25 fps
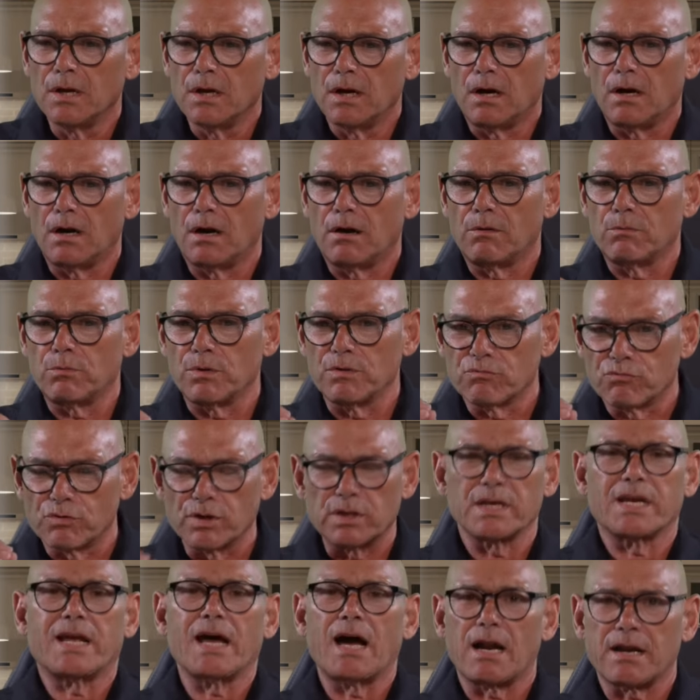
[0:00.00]
Uh, we
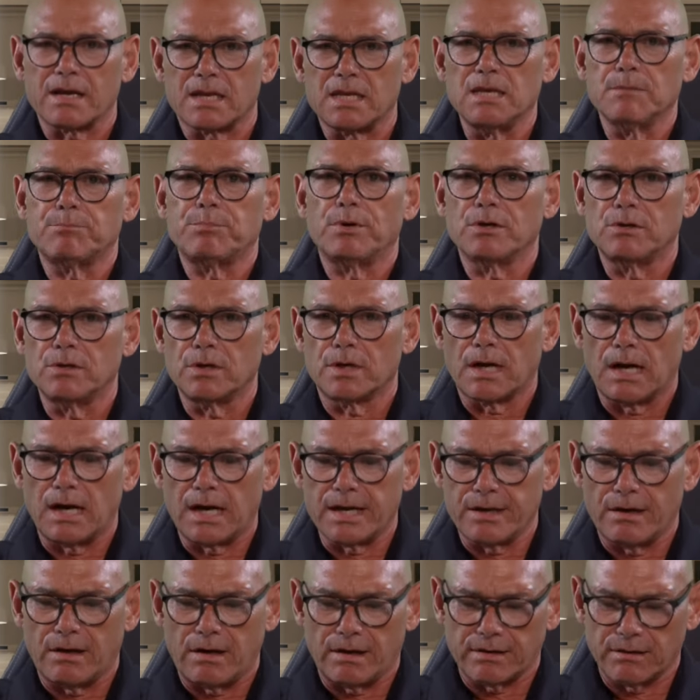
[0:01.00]
really got to keep a good
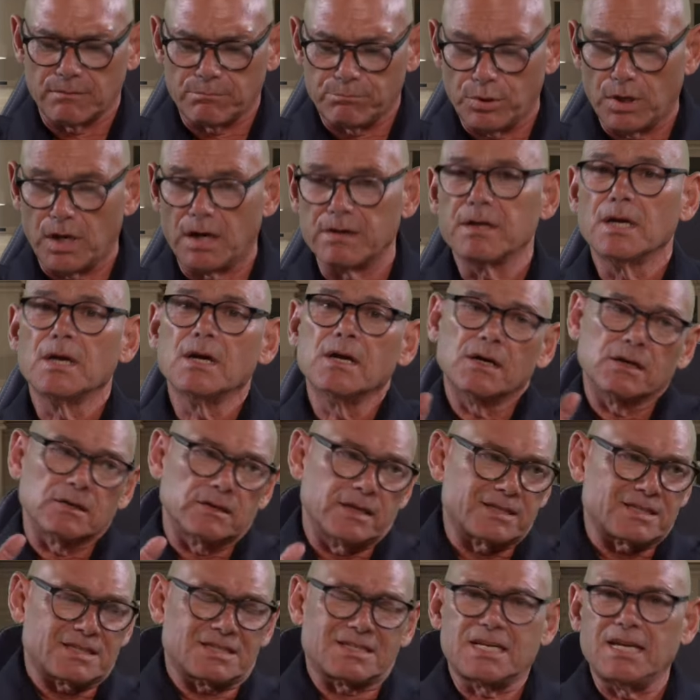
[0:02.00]
eye on it. But
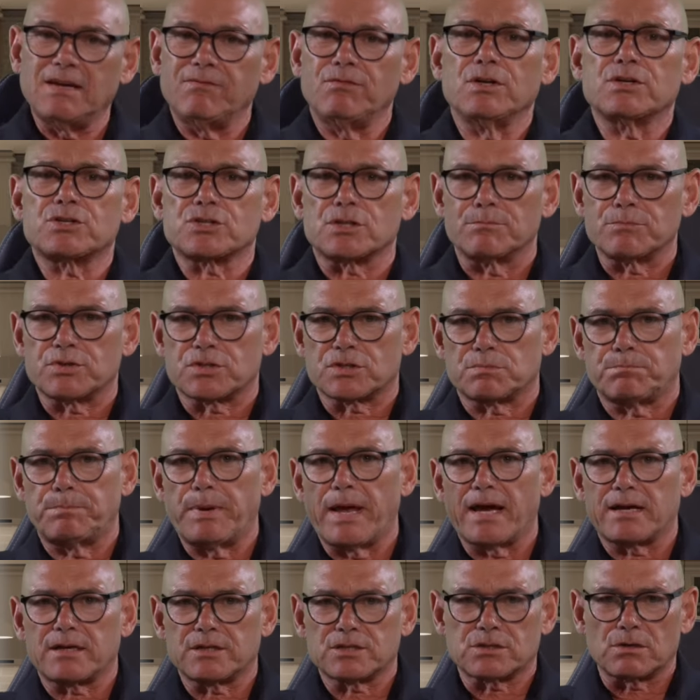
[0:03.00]
let's give you some
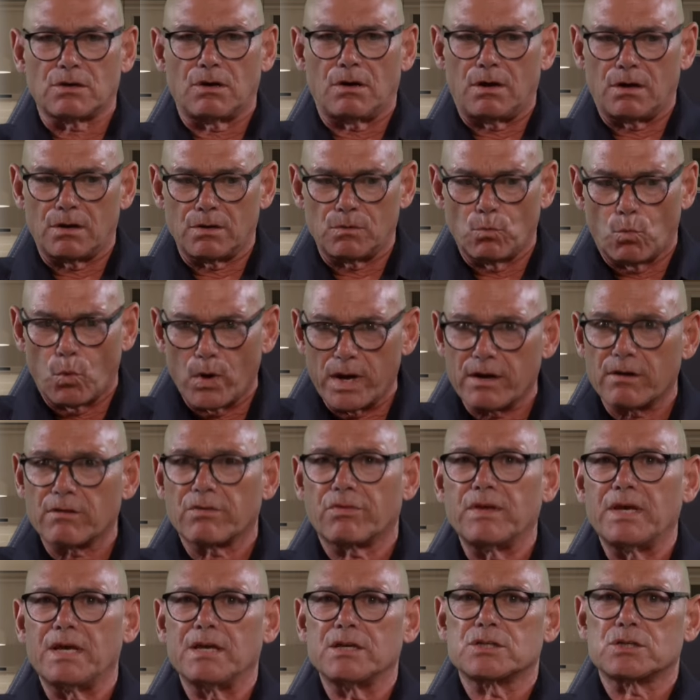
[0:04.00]
specs on where
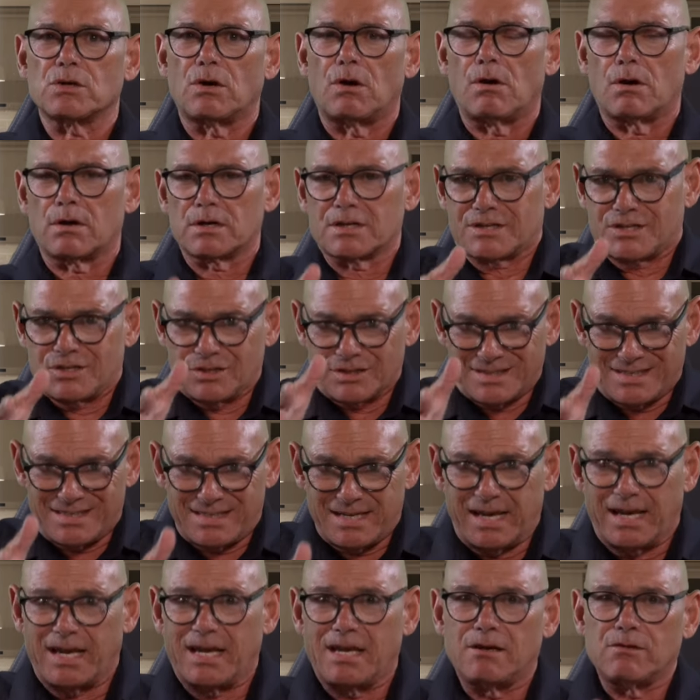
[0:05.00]
things are
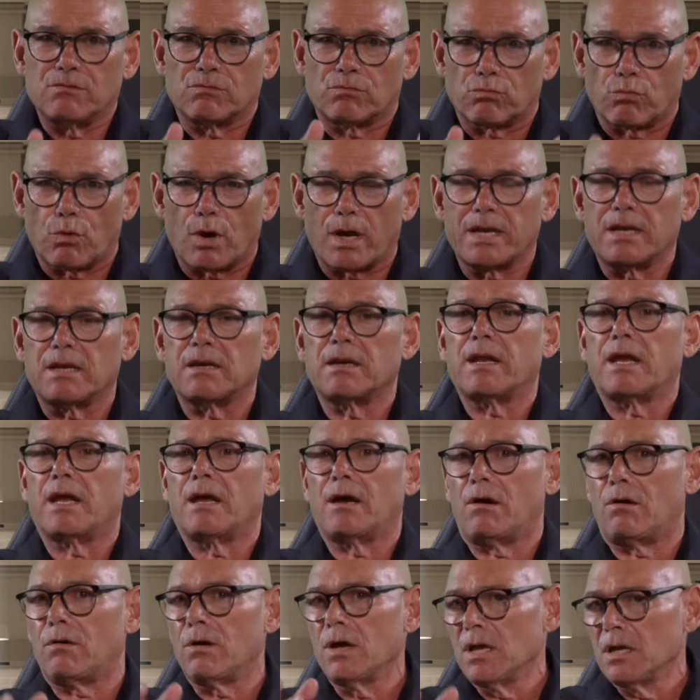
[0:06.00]
today, right
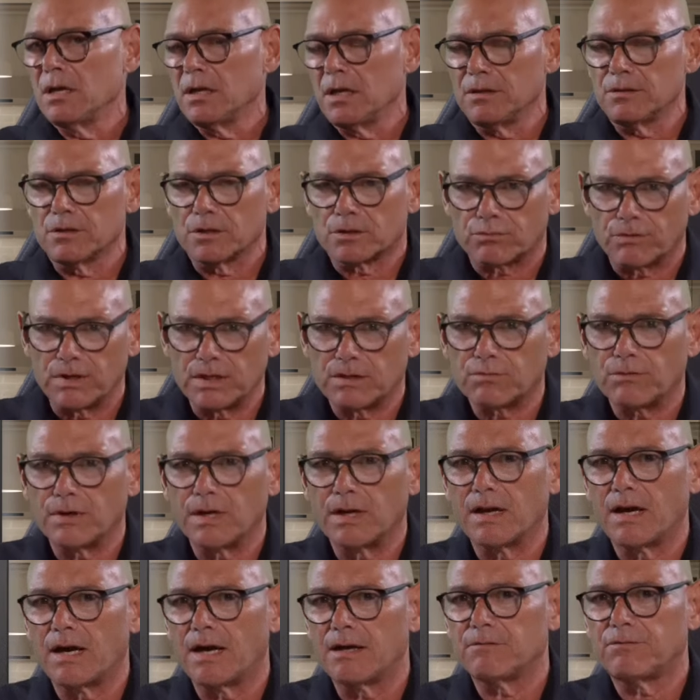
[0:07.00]
now, in the
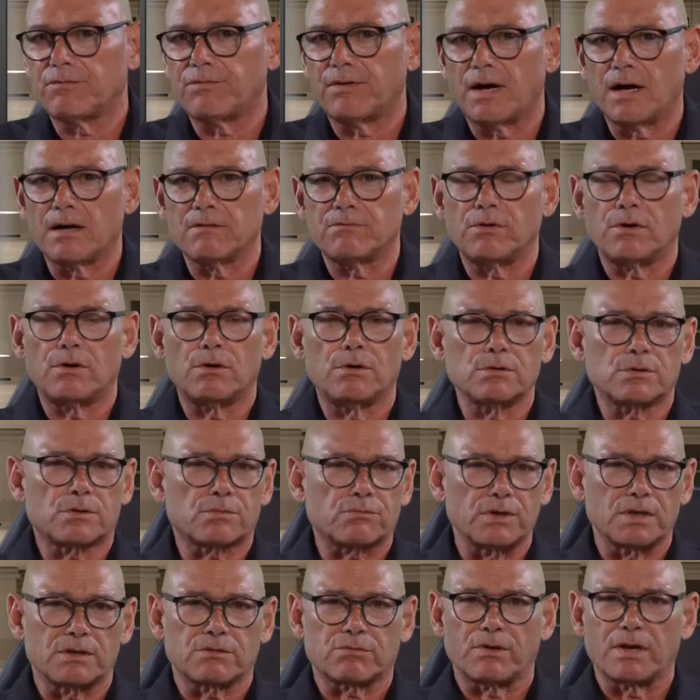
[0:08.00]

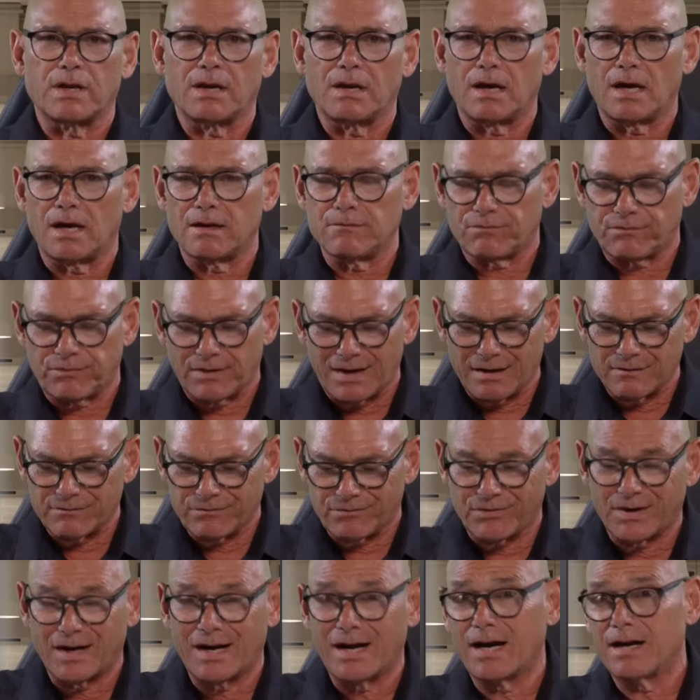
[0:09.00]
33950,
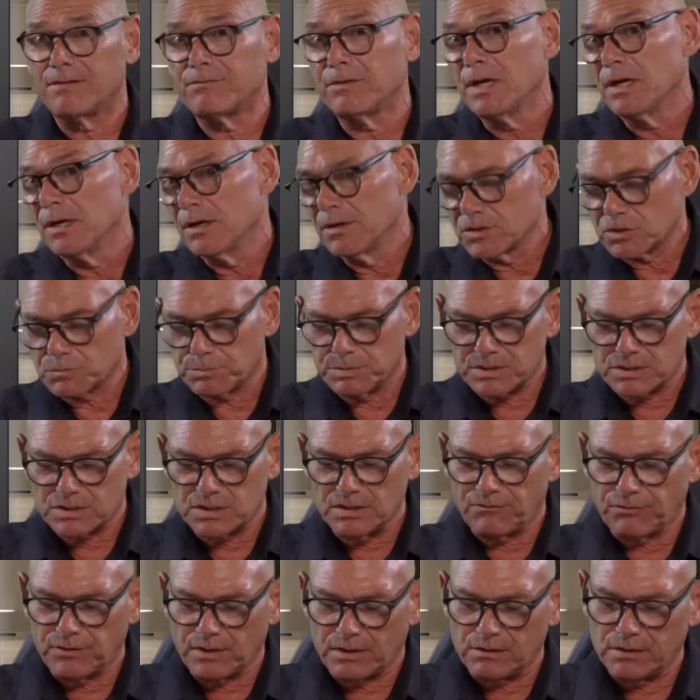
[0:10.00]
33955
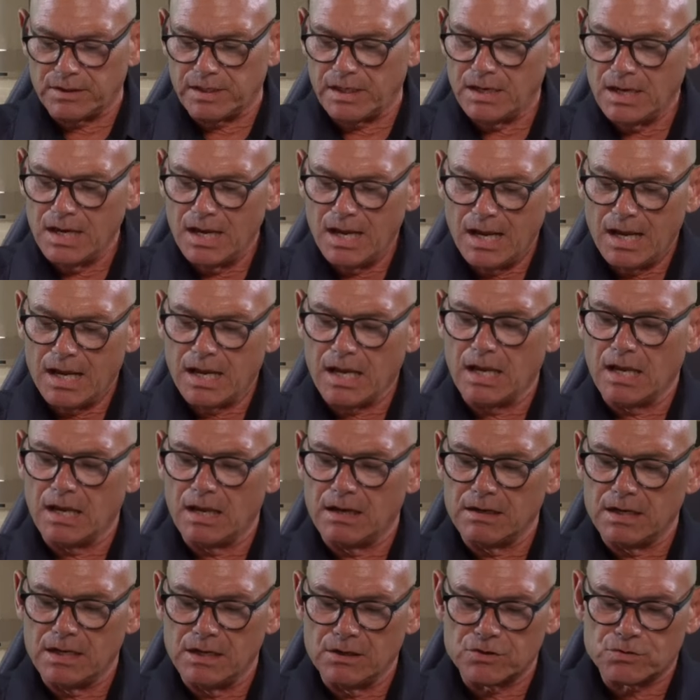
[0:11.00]
specifically.
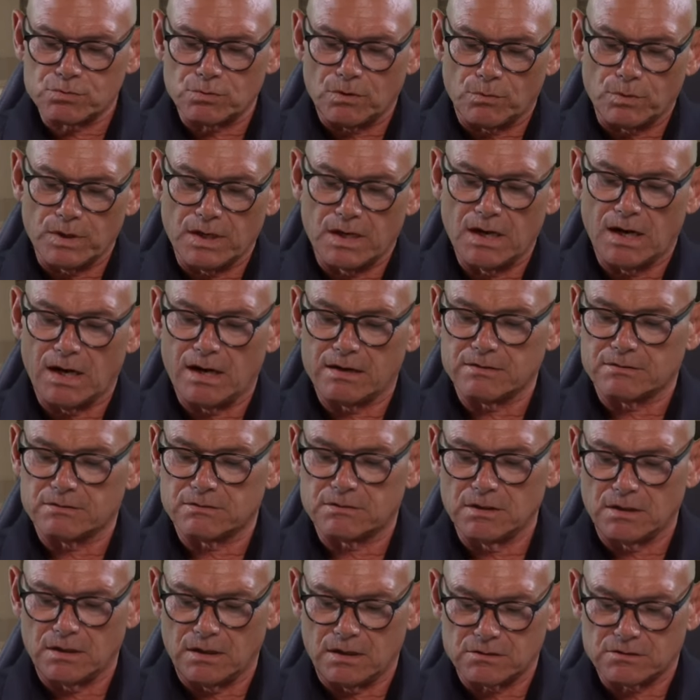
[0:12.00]
And here's what we
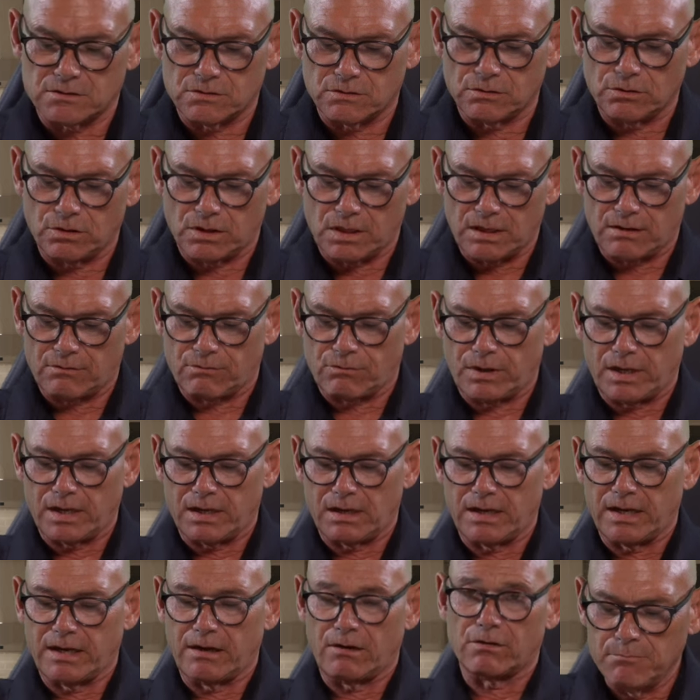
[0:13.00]
got uh, to look at
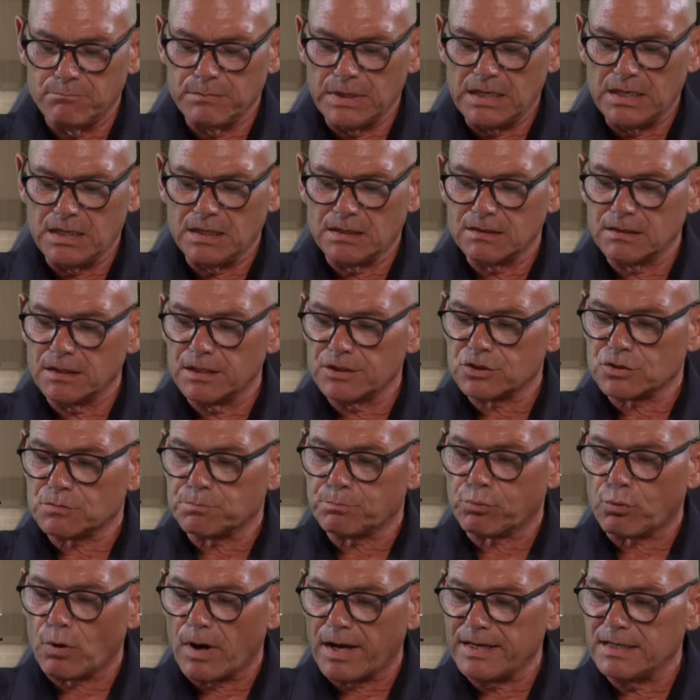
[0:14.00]
right now. A median
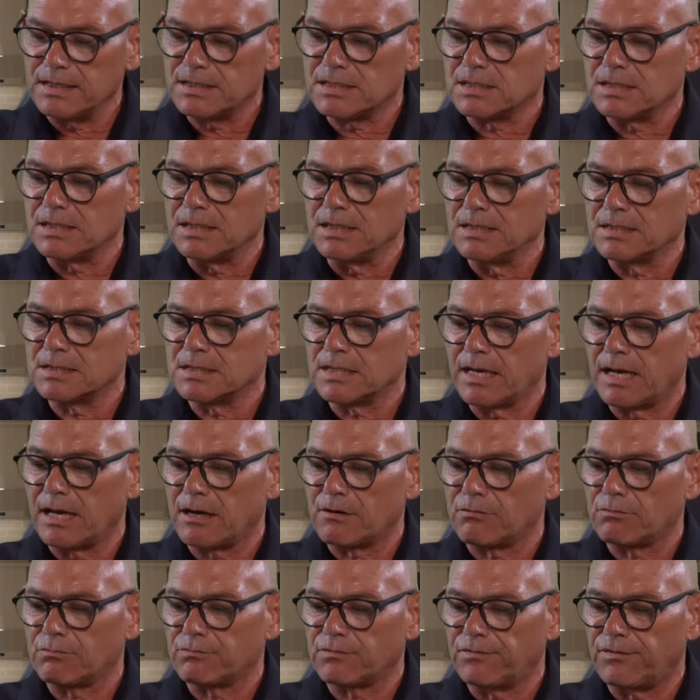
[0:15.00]
list price is at
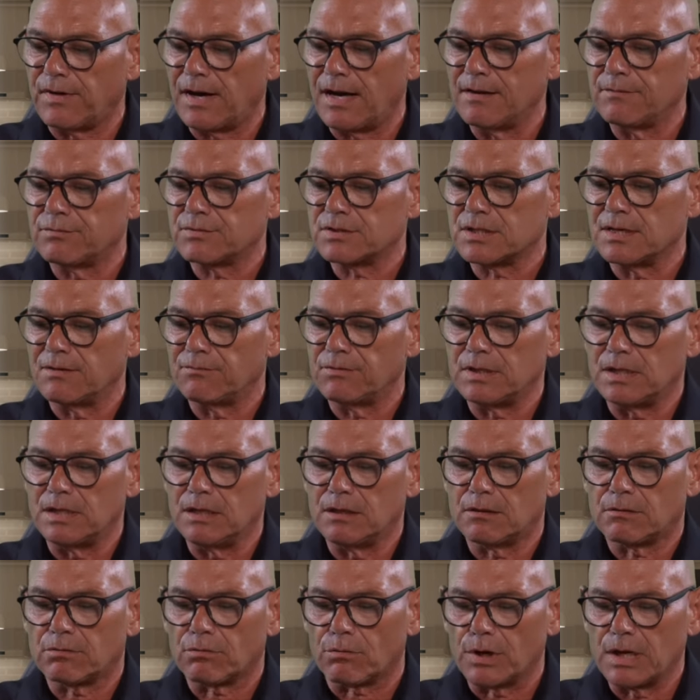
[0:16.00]

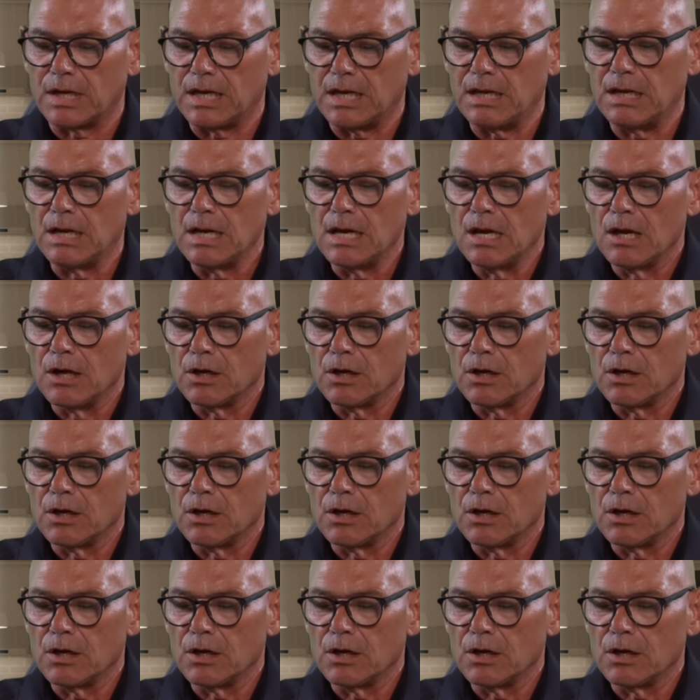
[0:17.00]
573.